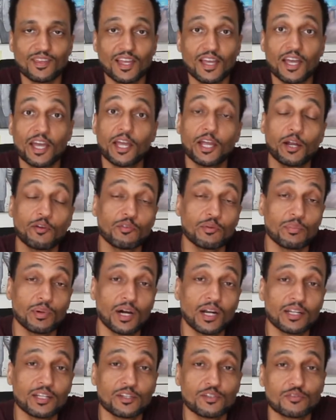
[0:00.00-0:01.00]
Hey
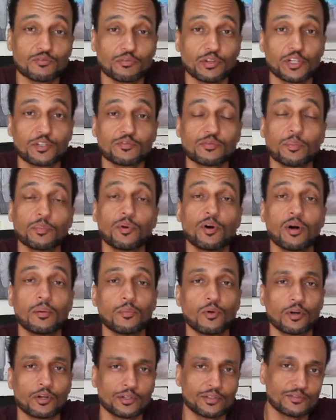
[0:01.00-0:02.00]
everybody, it's Rich from Paul
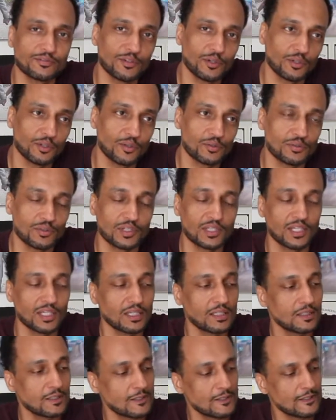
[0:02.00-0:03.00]
Marcus Photos
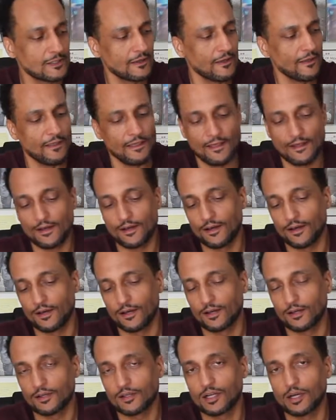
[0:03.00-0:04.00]
again,
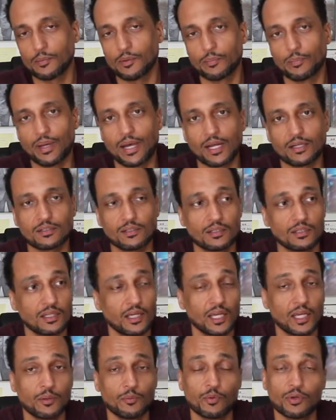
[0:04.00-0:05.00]
coming back
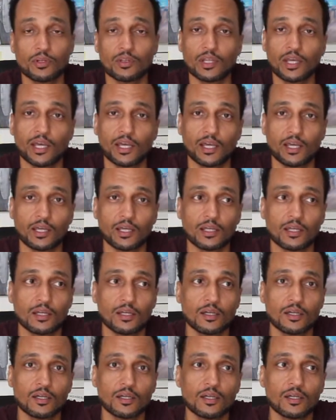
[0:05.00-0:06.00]
today with a
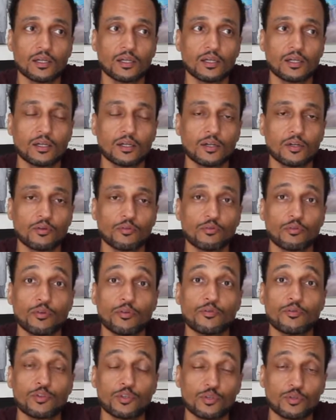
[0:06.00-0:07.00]

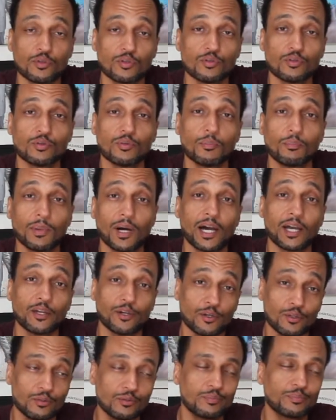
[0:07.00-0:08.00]
review, my
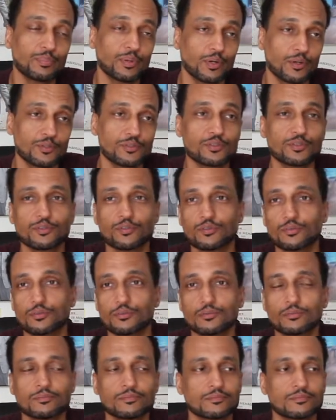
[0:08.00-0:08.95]
own personal